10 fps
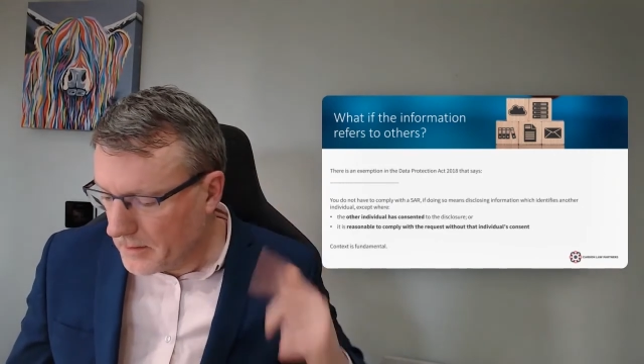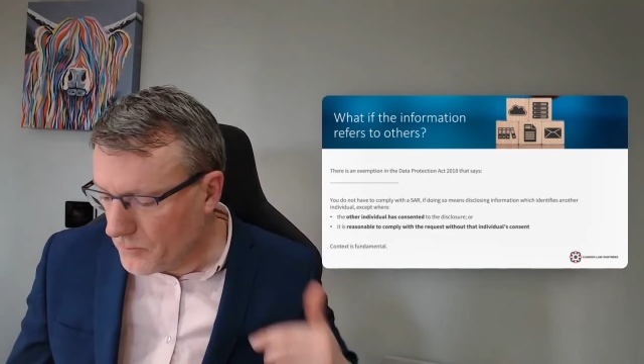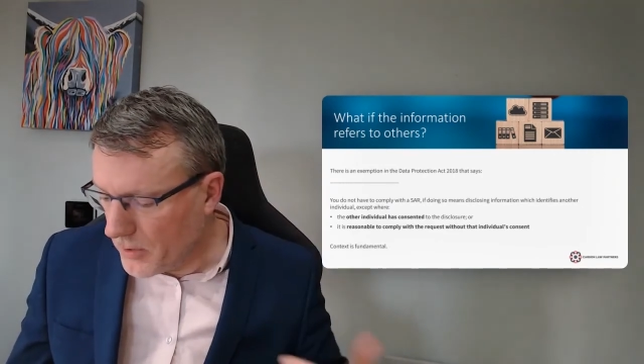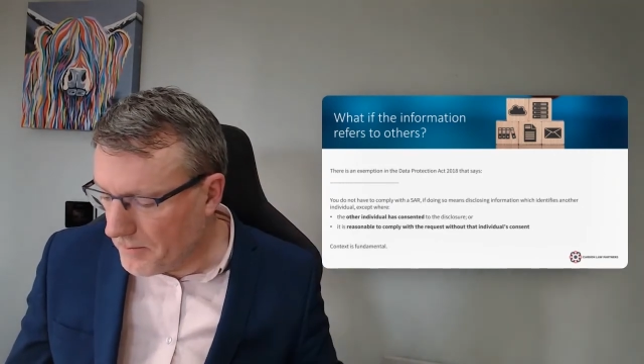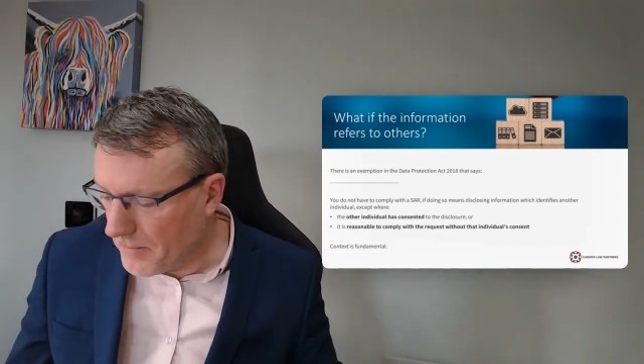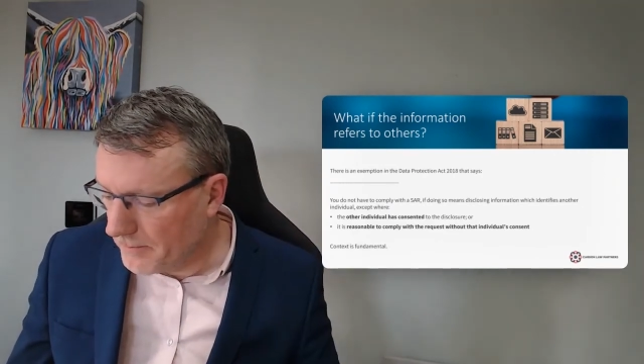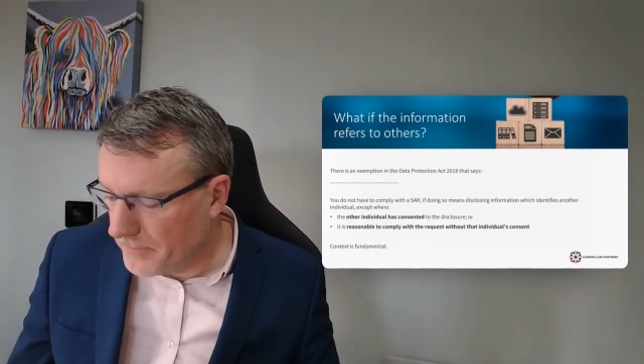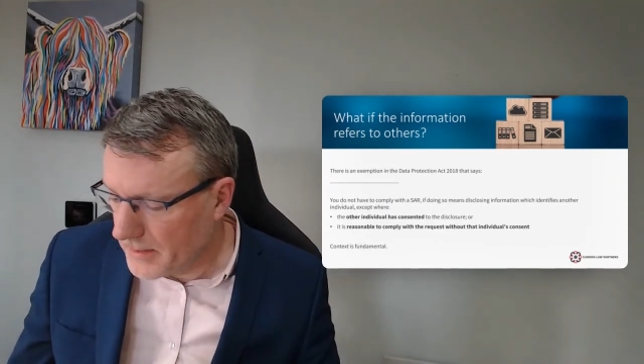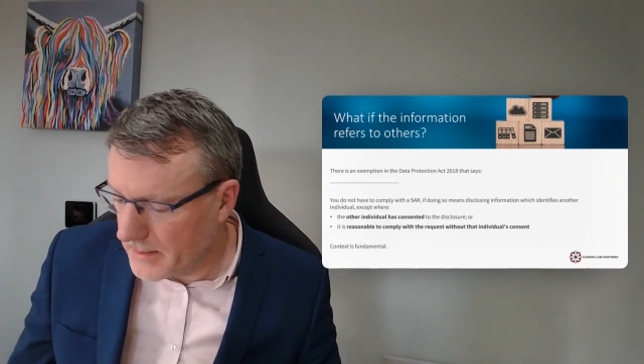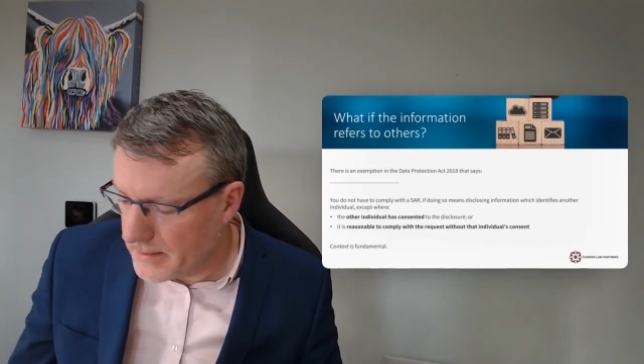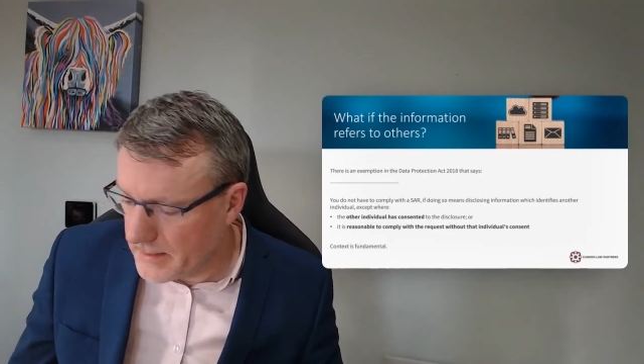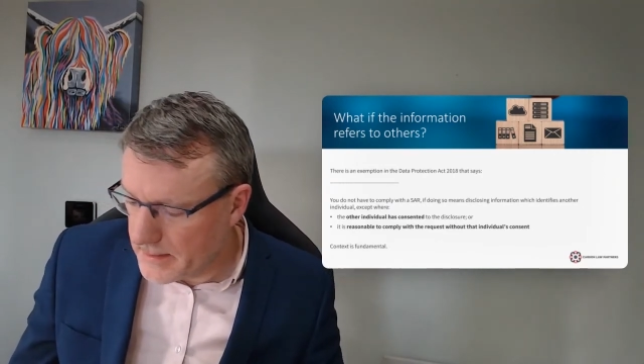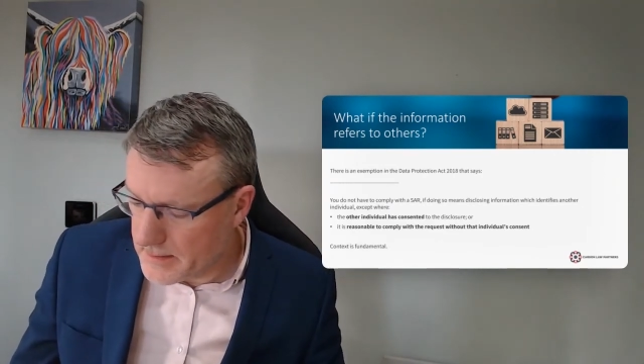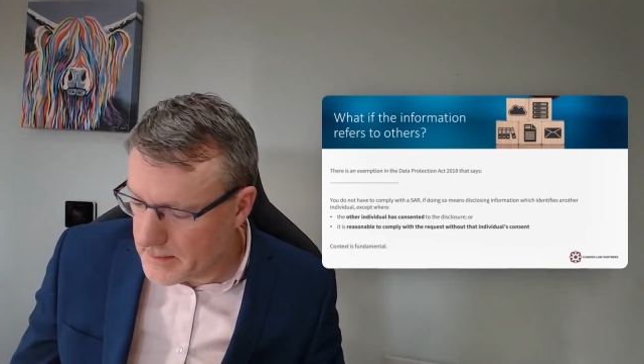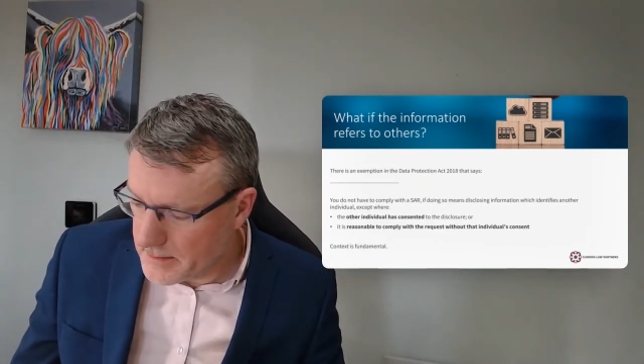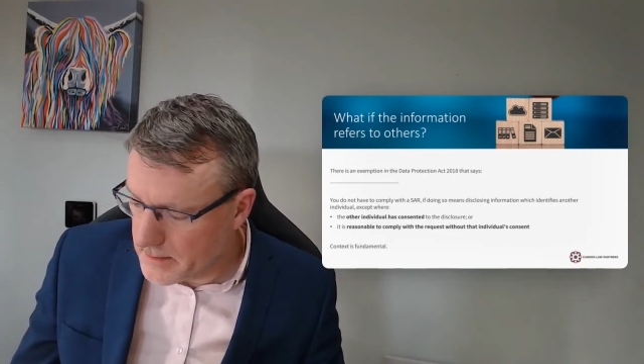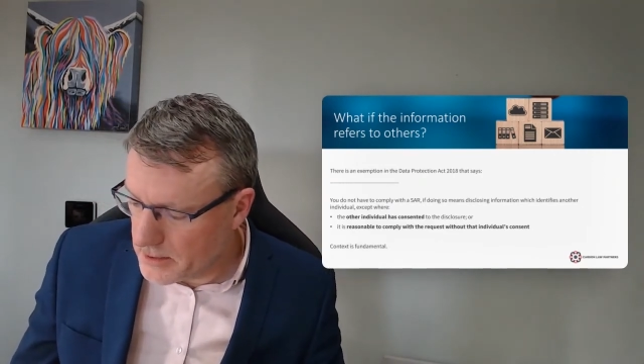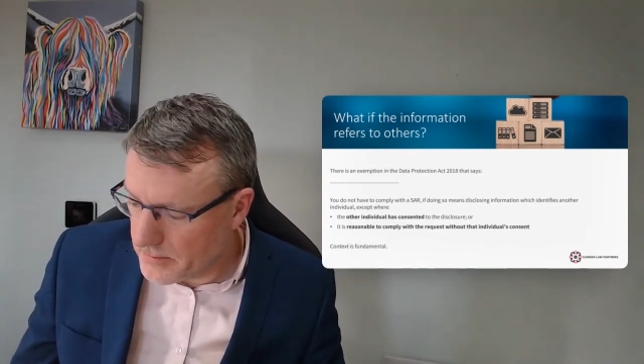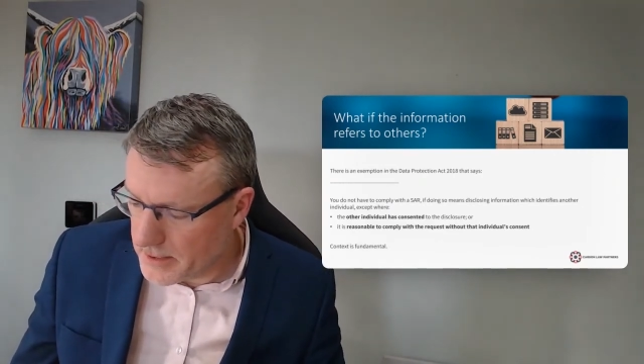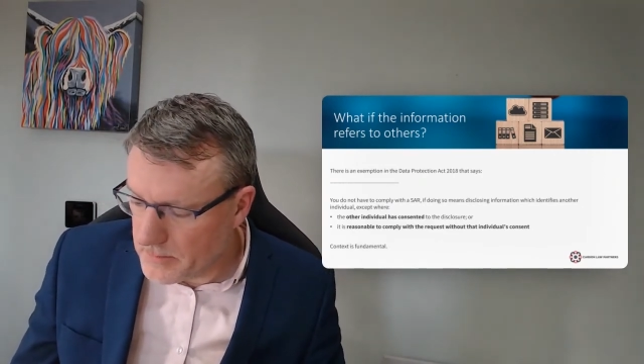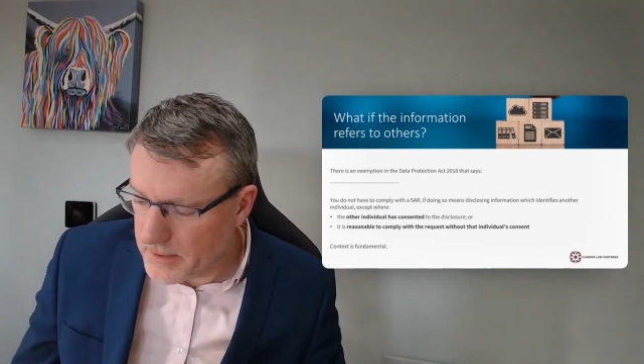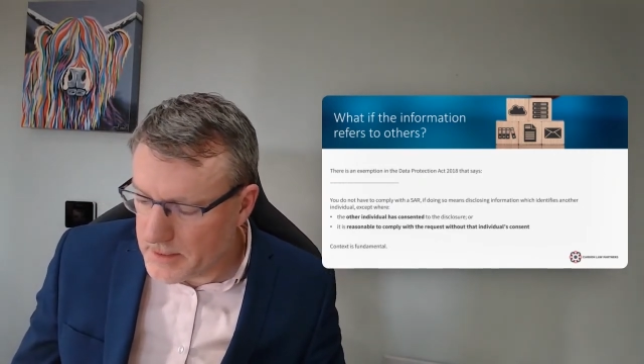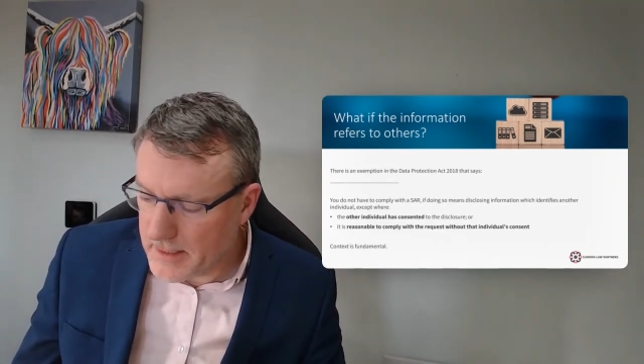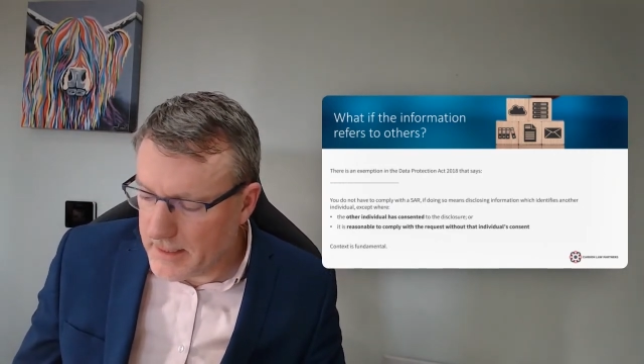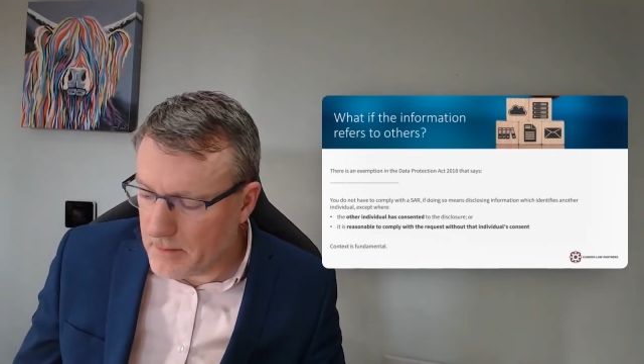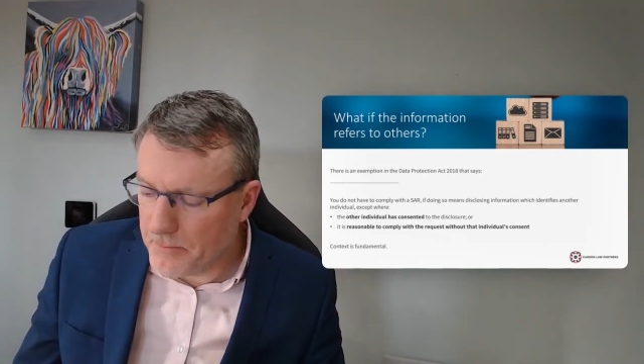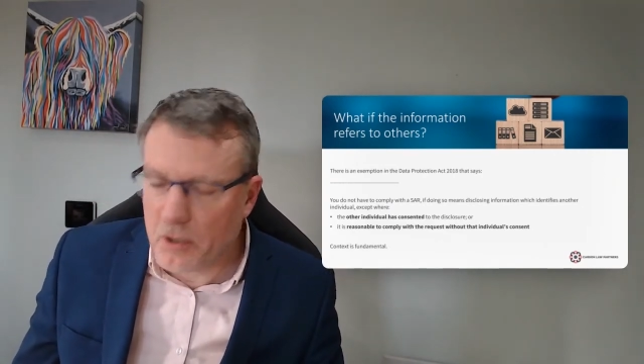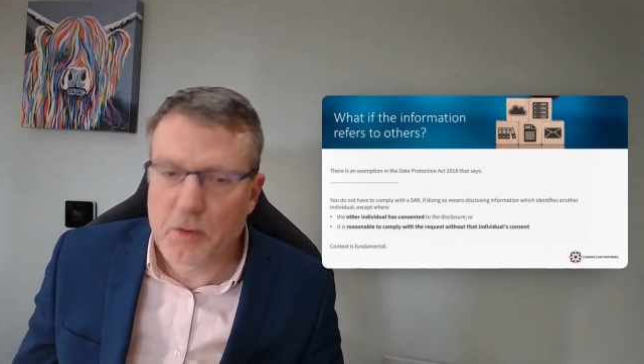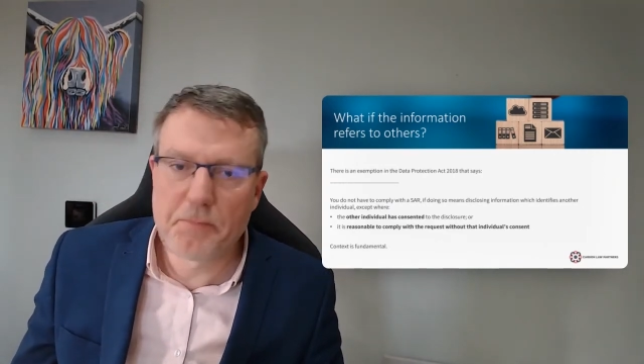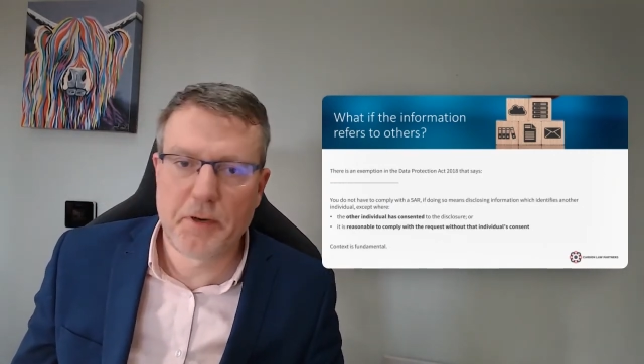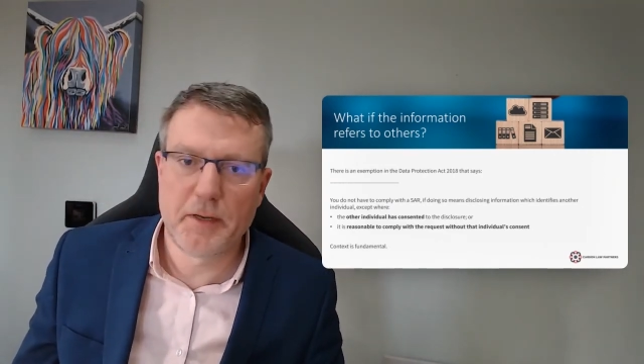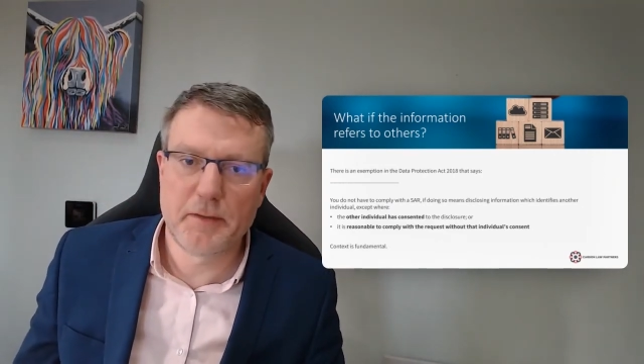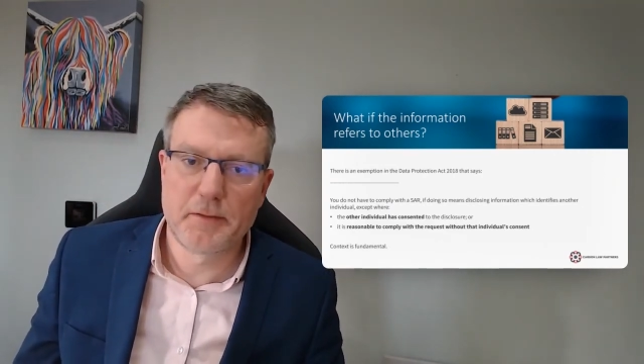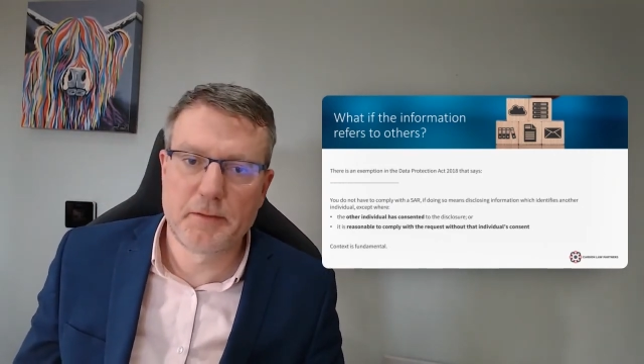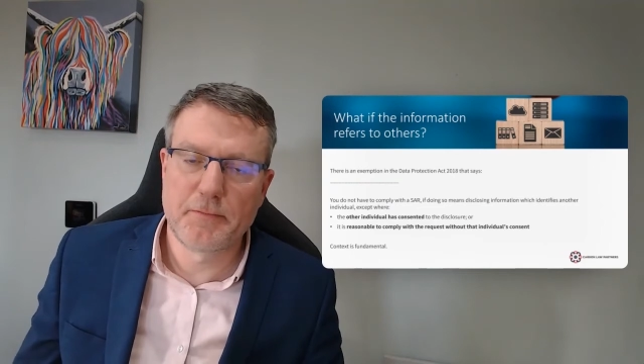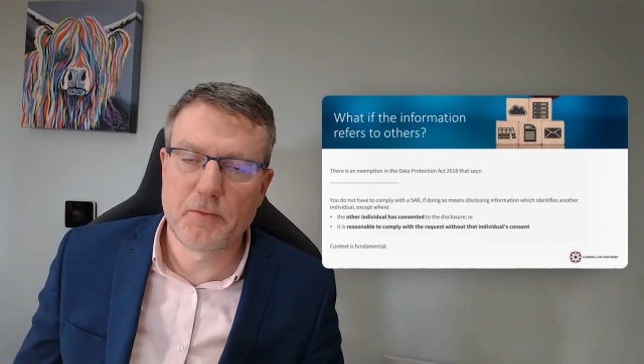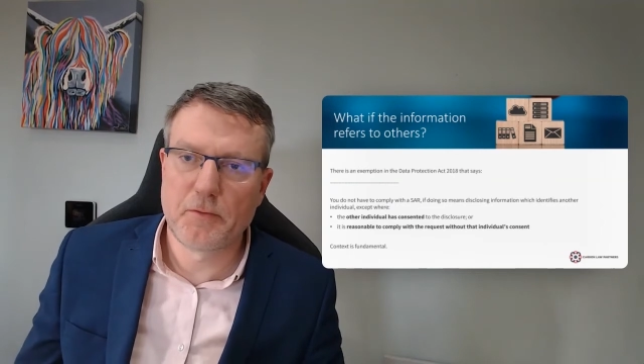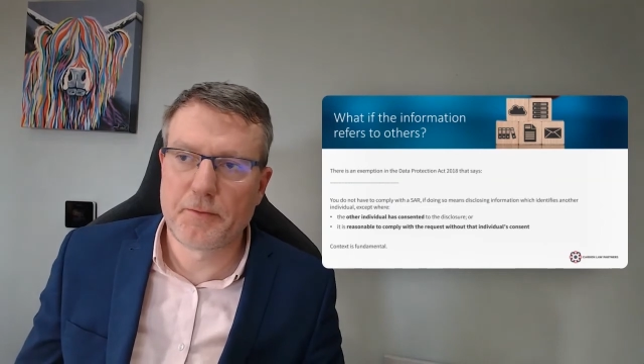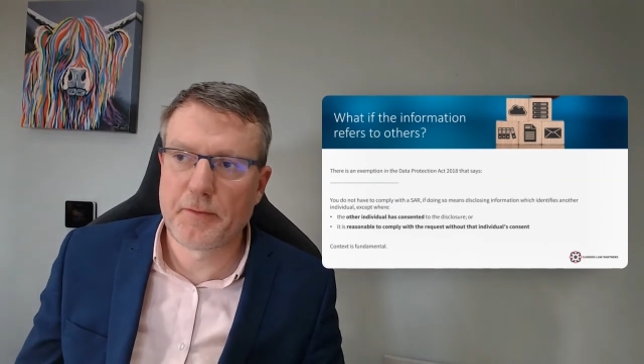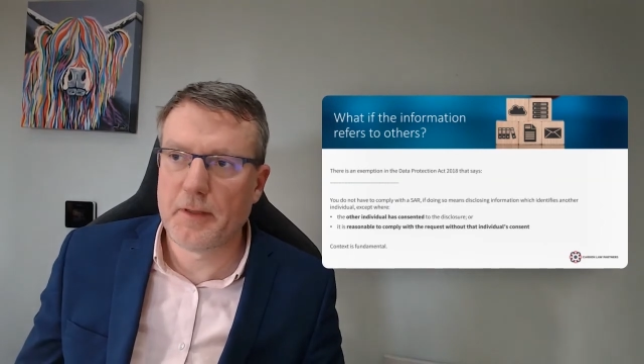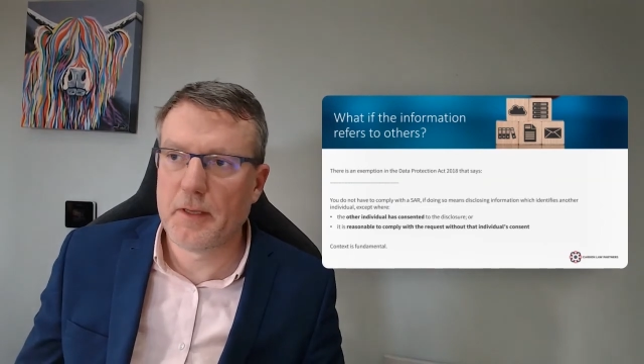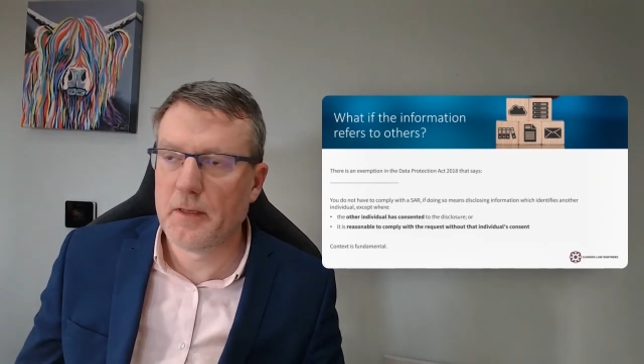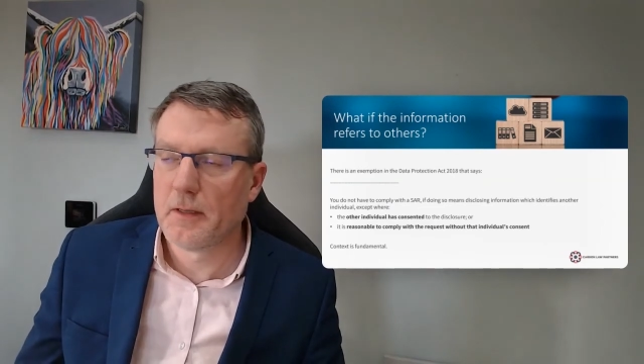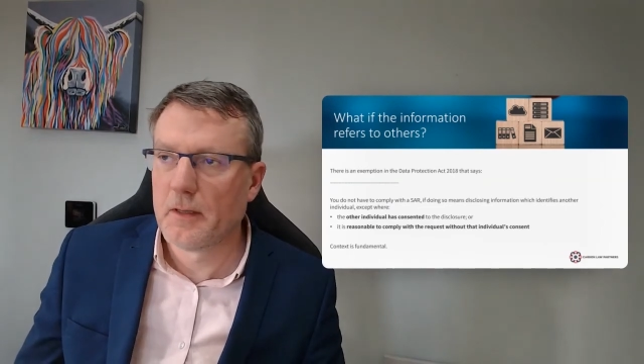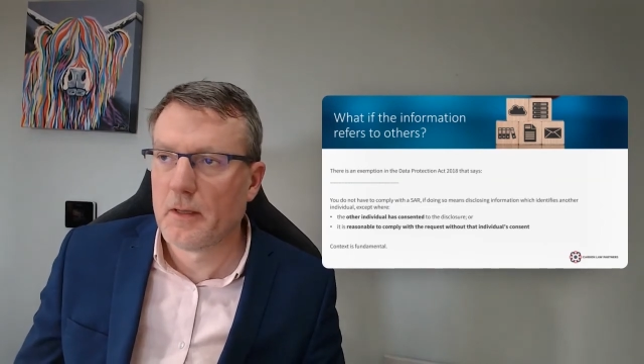We might be in a situation where it's inappropriate for the